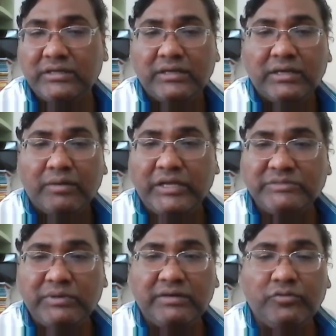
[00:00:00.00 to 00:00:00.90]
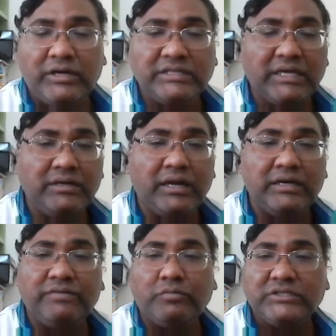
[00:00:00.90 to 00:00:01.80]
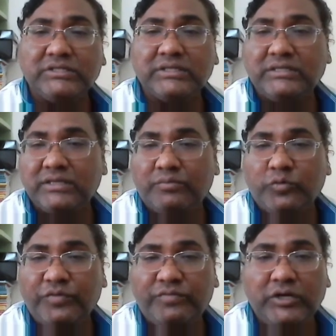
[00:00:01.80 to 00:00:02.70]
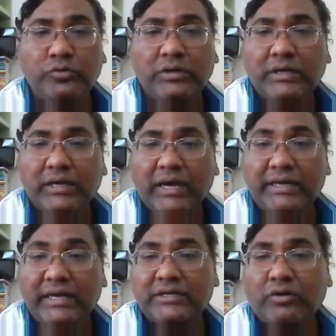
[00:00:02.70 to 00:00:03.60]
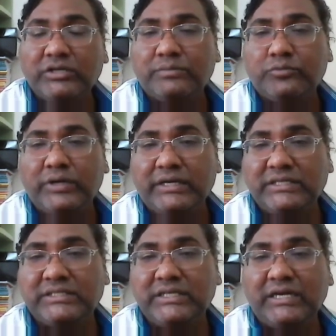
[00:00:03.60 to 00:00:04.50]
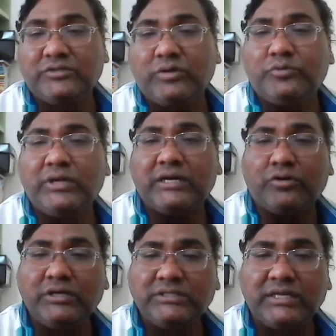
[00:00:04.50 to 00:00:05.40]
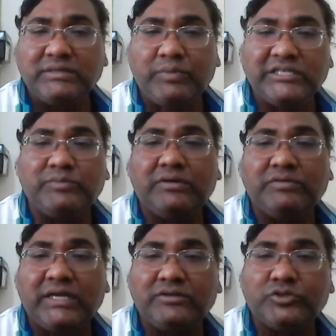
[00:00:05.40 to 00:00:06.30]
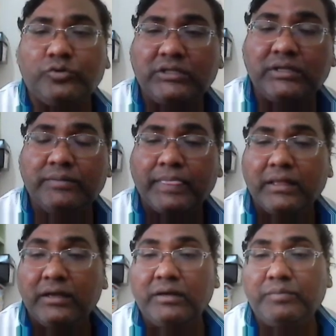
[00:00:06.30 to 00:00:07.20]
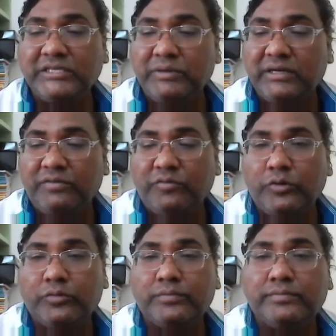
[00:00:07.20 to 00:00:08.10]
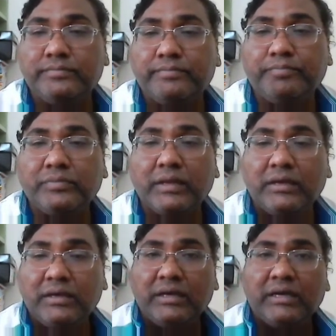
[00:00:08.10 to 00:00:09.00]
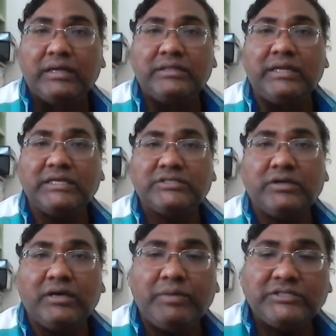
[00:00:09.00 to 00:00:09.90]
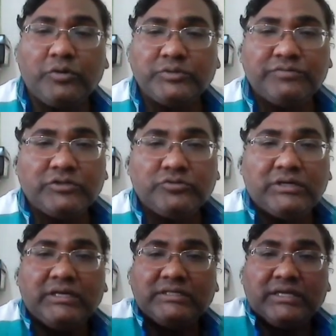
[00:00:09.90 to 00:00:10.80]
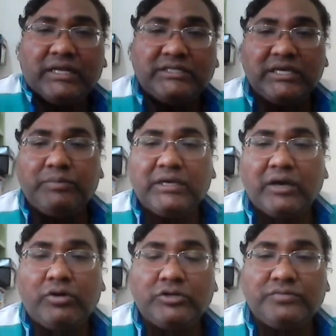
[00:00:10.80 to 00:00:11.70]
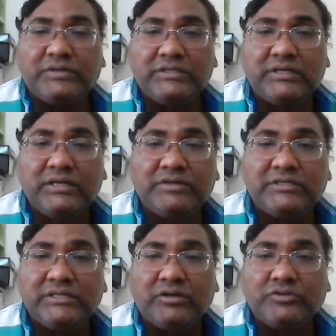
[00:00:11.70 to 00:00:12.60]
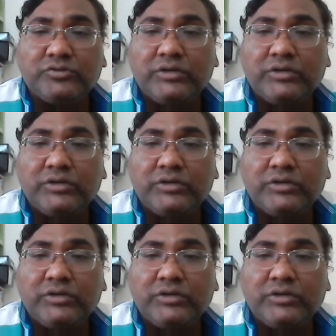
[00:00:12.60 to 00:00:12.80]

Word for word: placement review and decide. And information science up to 52 and electronics up to 868. So up to electronics there is a placement which I have showed in the placement review video. The next best option for student is an HKBK College of Engineering, which is also in